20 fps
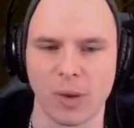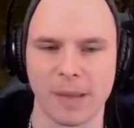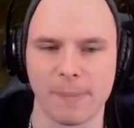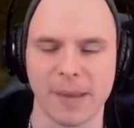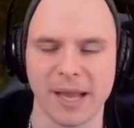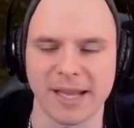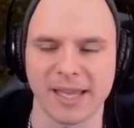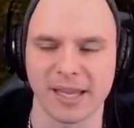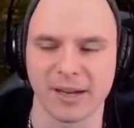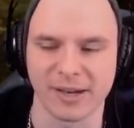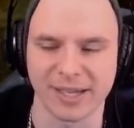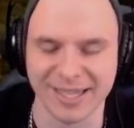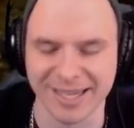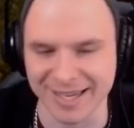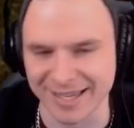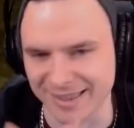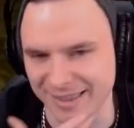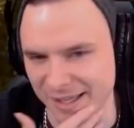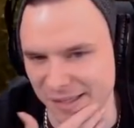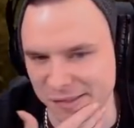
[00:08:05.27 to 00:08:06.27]
back here and
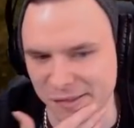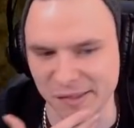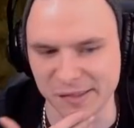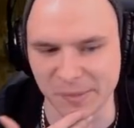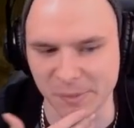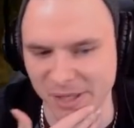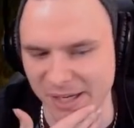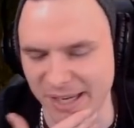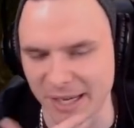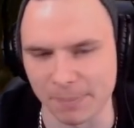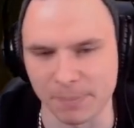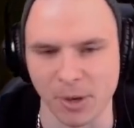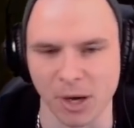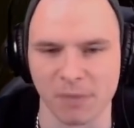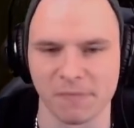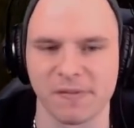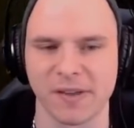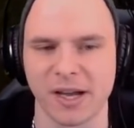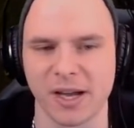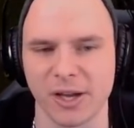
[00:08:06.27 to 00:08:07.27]
kick this because I'm gonna get pop
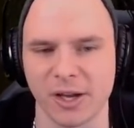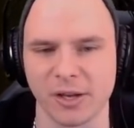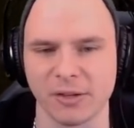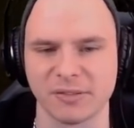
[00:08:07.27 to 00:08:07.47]
value.